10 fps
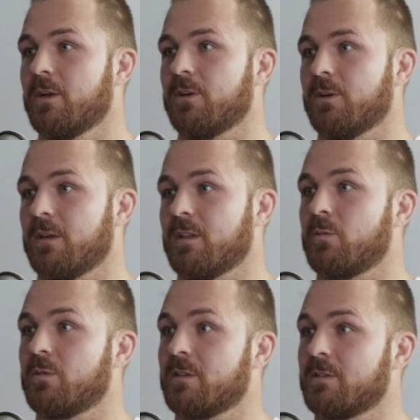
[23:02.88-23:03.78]
early in the
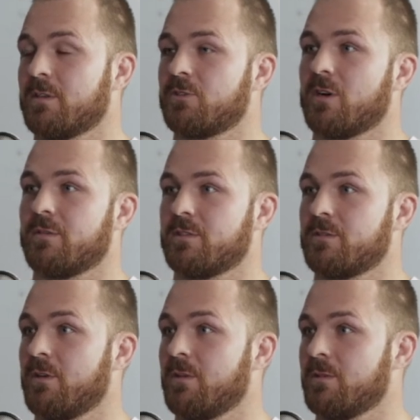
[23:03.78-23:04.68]
morning to drive
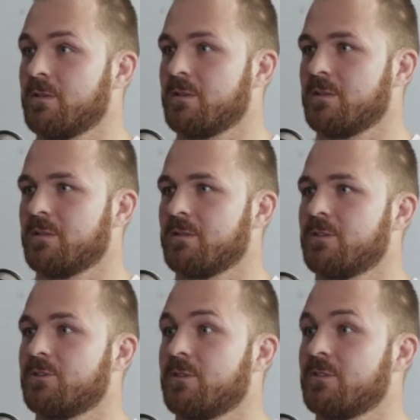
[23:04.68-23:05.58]
into Rotorua to
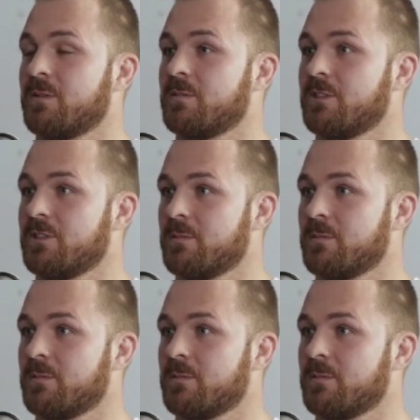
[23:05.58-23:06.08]
do a gym session